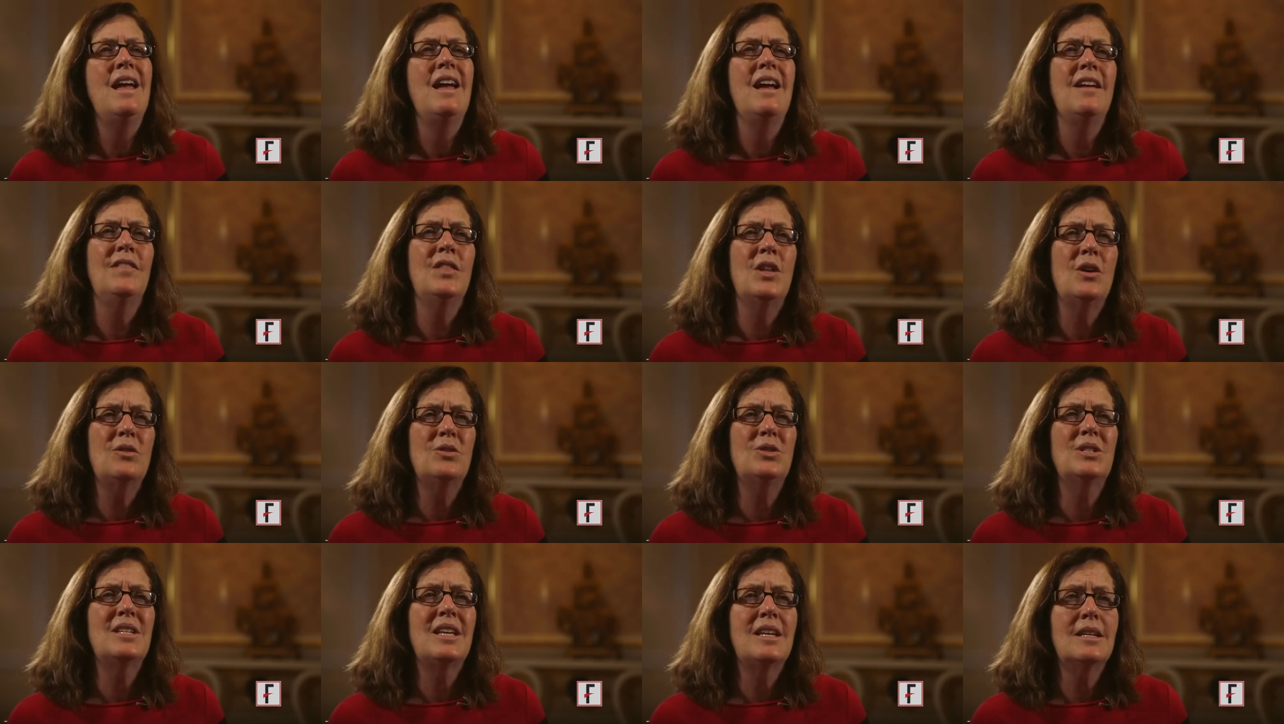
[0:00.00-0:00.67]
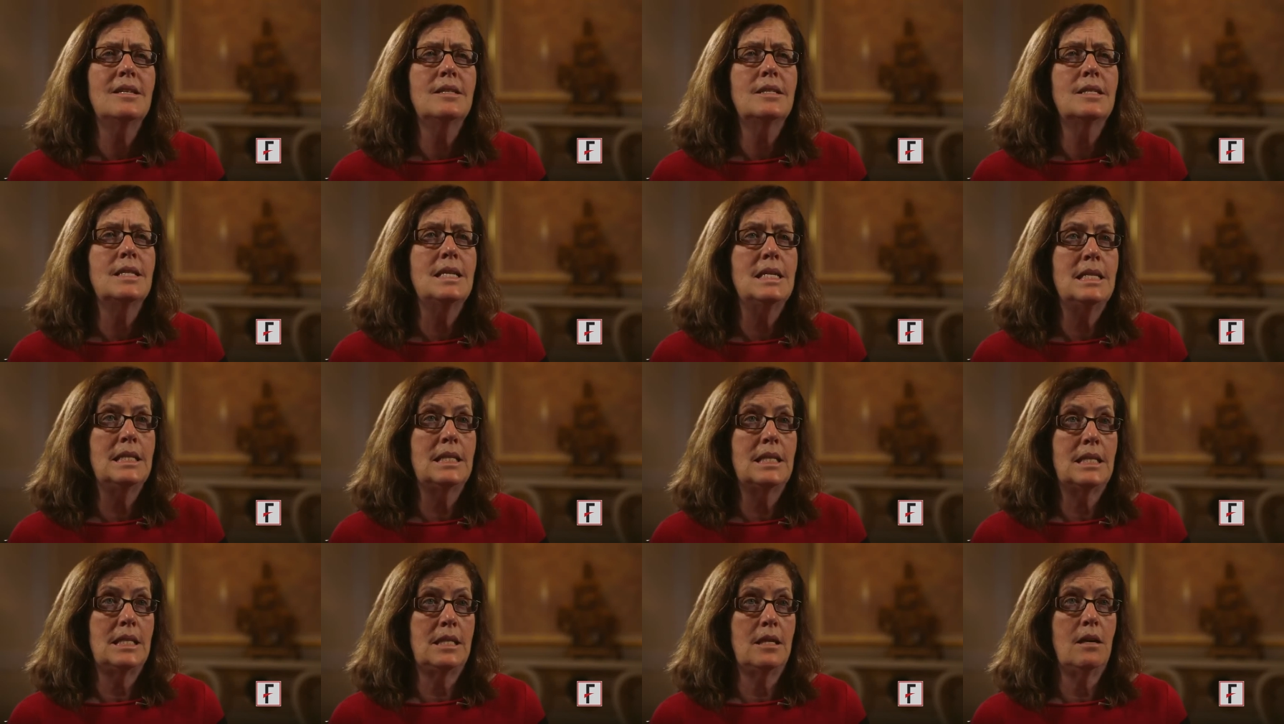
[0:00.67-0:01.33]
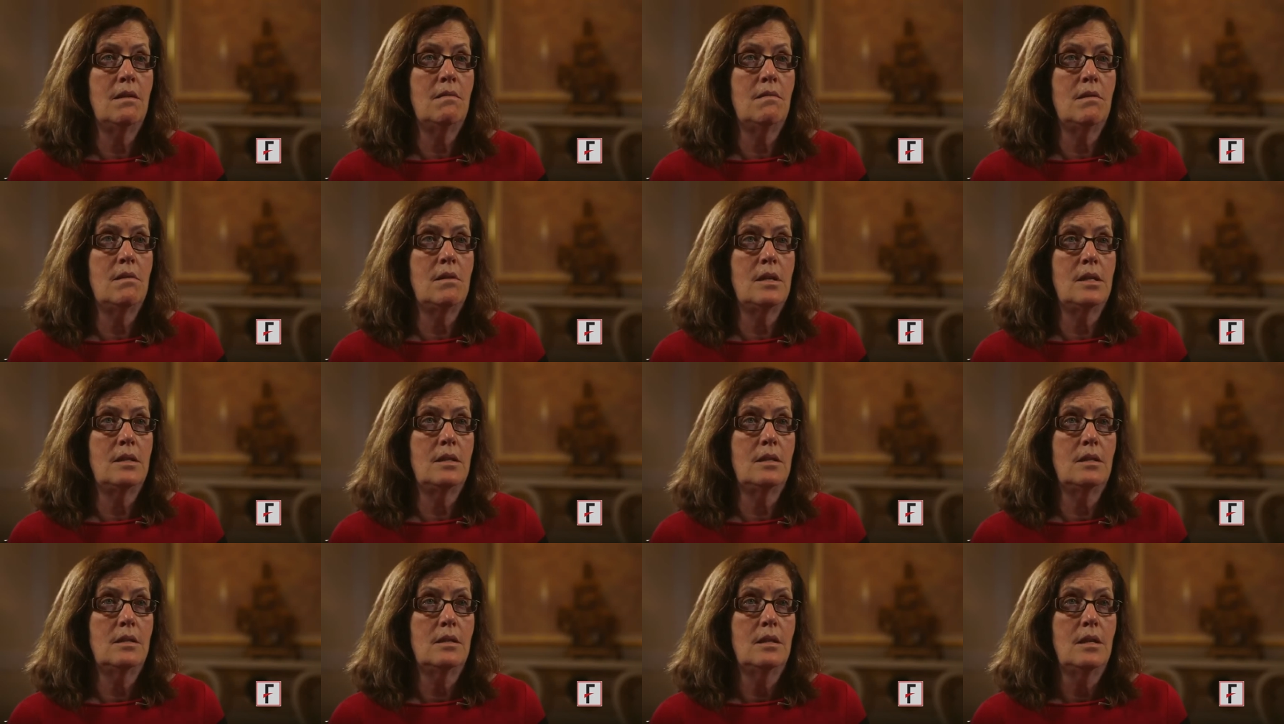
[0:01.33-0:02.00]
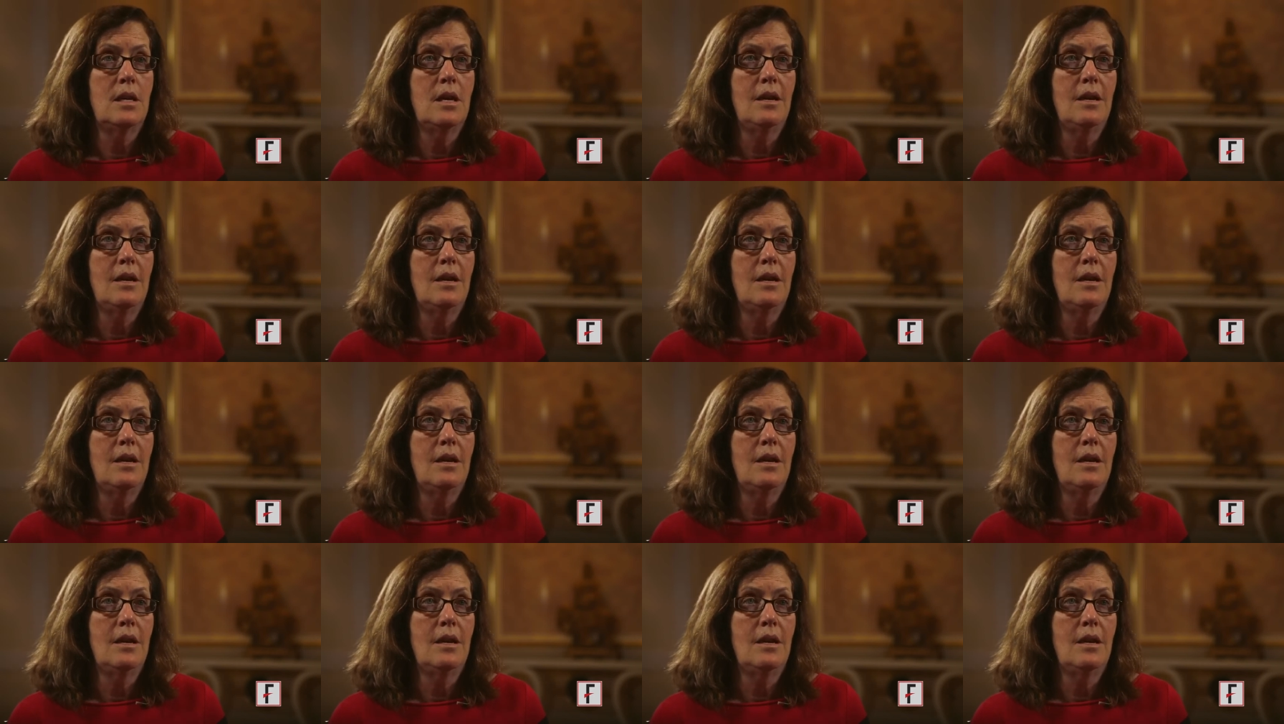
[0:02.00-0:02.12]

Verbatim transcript: and those kids need steroids.